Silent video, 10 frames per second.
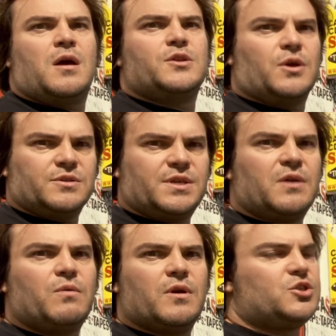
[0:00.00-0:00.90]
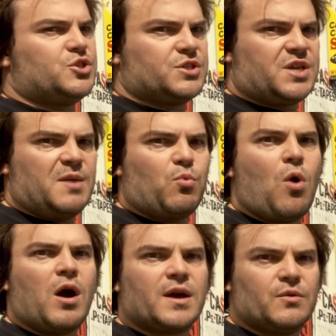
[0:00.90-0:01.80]
Don't say a word, just keep
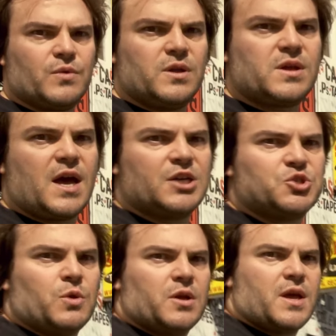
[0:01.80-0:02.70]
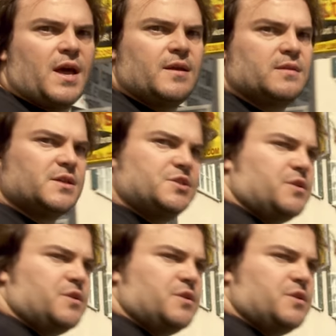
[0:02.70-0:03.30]
walking, real casual, okay? Let's do